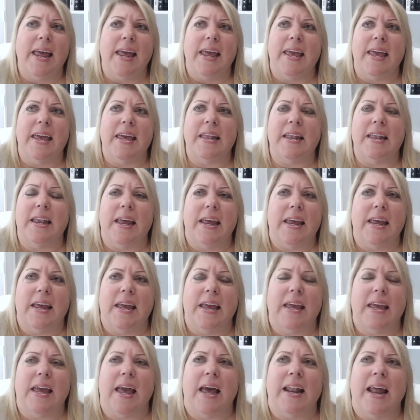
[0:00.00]

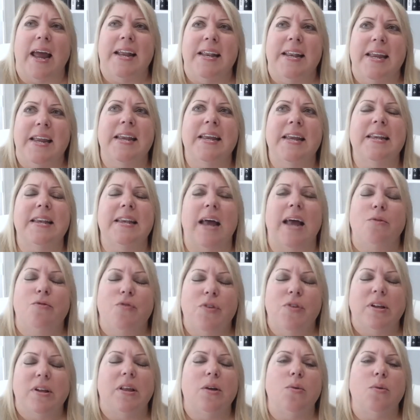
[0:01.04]
I
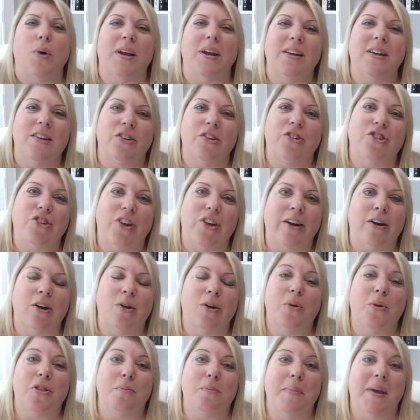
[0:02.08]
really wanted to share
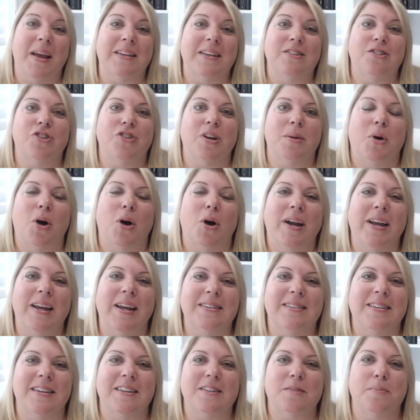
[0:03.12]
it with mainstream
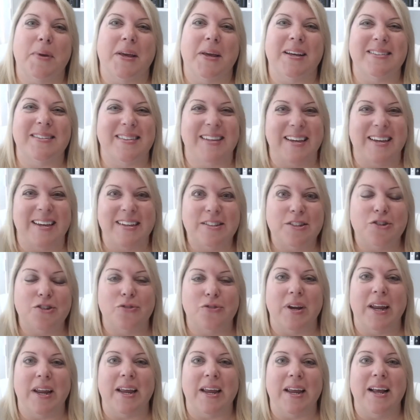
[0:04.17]
audiences, because the
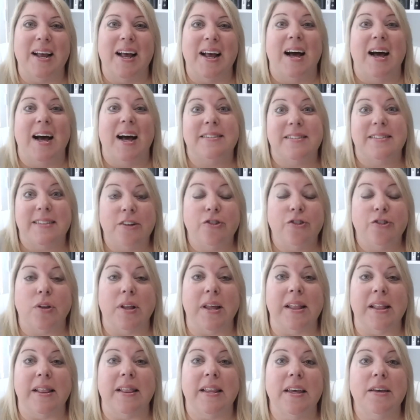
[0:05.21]
history
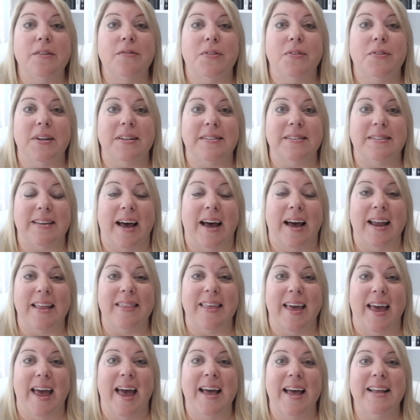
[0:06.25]
essentially lived inside
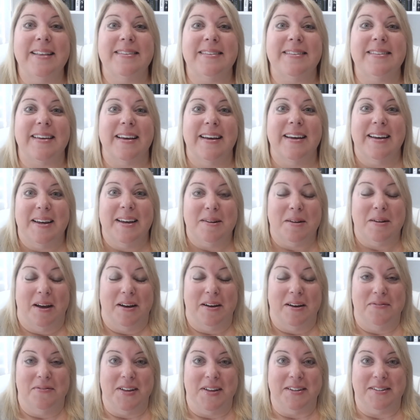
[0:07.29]
the heads
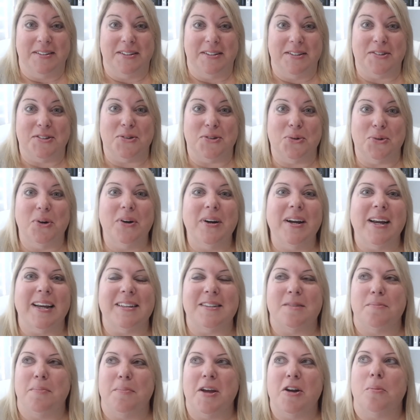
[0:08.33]
of these
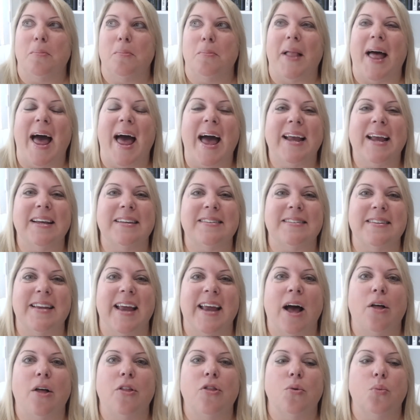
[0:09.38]
historians. Peter Black is
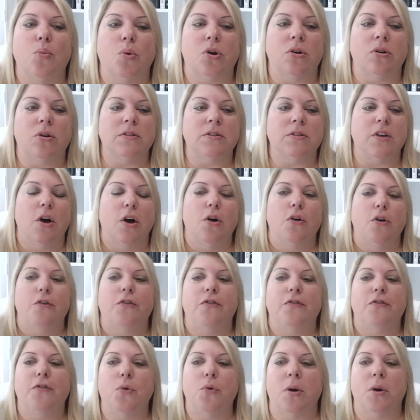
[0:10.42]
now the world's
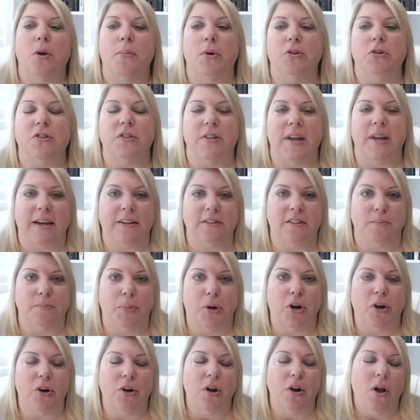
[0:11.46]
foremost
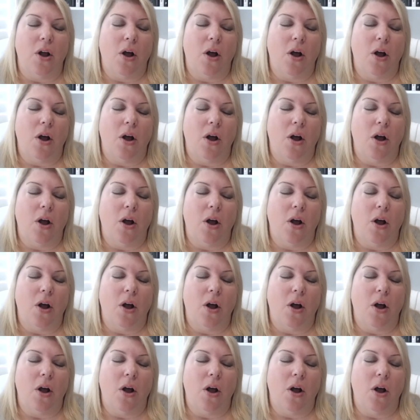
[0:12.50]
expert